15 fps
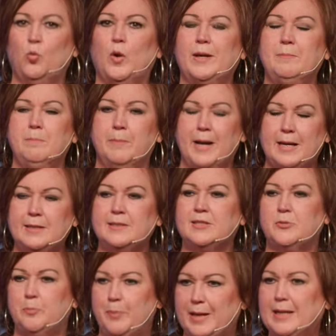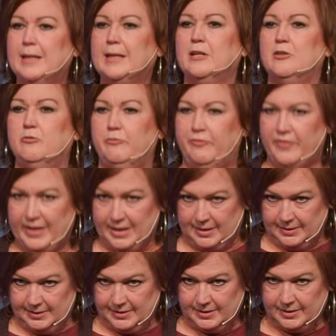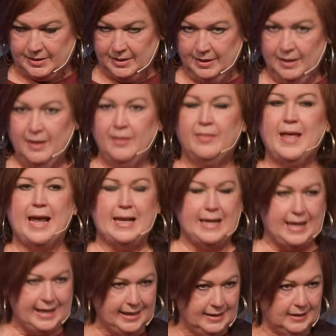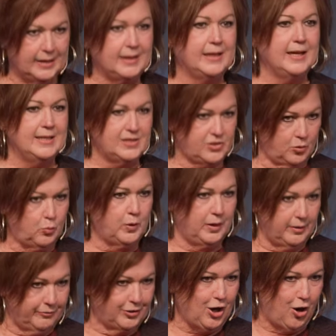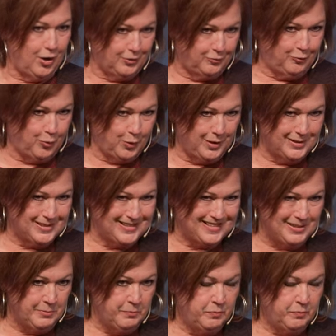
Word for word: we must be convinced that healing is the will of God for us.